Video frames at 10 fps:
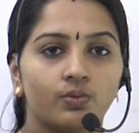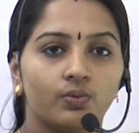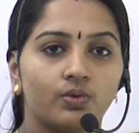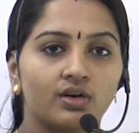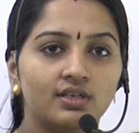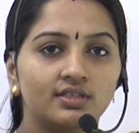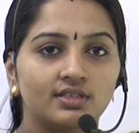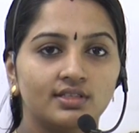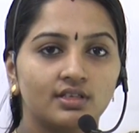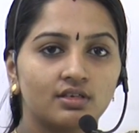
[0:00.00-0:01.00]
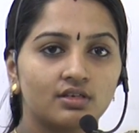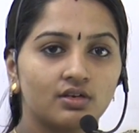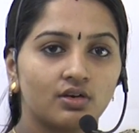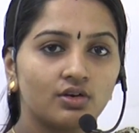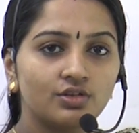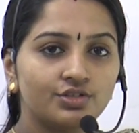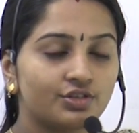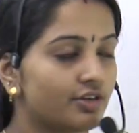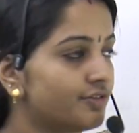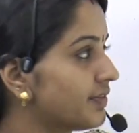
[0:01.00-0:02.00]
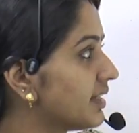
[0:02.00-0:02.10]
what is the cost of